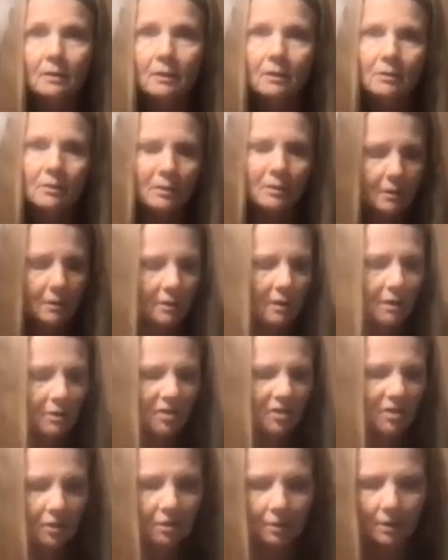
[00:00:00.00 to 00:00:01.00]

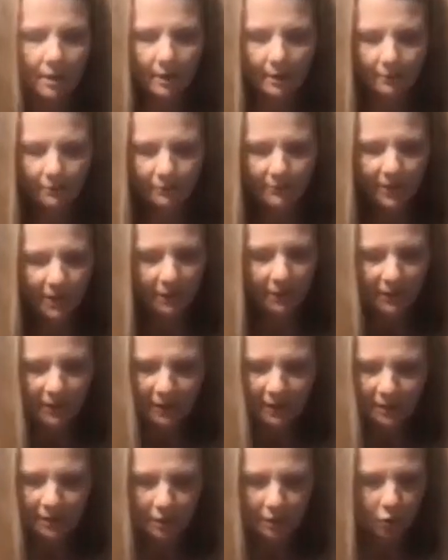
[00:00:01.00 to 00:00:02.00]
There's a lot of fun
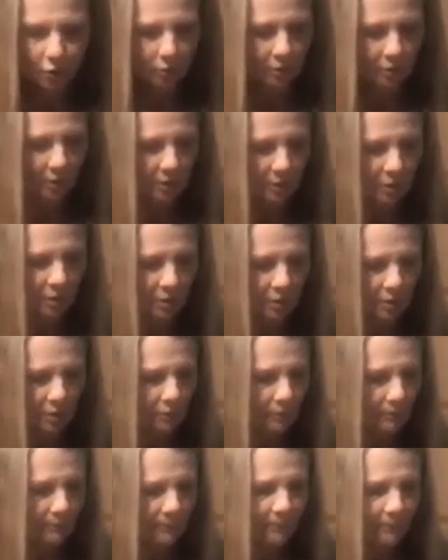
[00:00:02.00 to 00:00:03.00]
things that you can
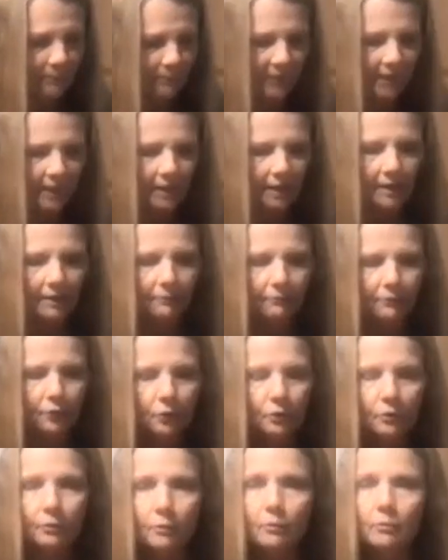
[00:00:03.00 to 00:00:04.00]
do if
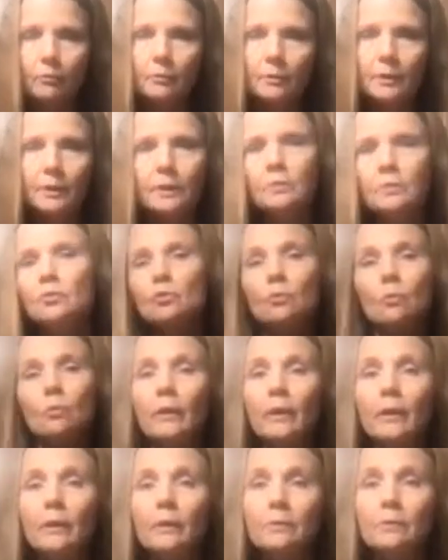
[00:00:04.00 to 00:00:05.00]
you
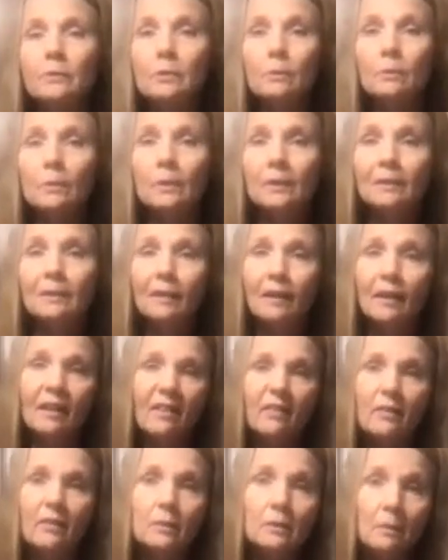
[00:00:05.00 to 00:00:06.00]
enjoy doing kind
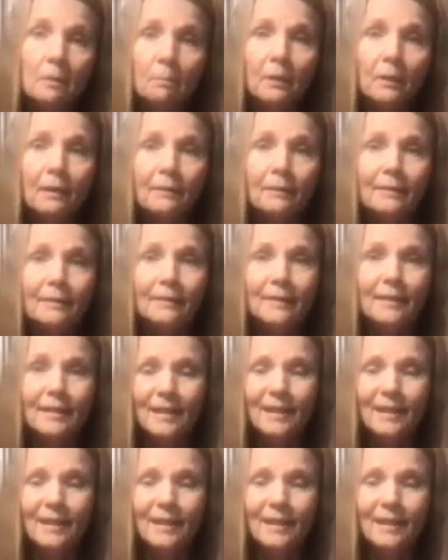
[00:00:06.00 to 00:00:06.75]
of the dipping.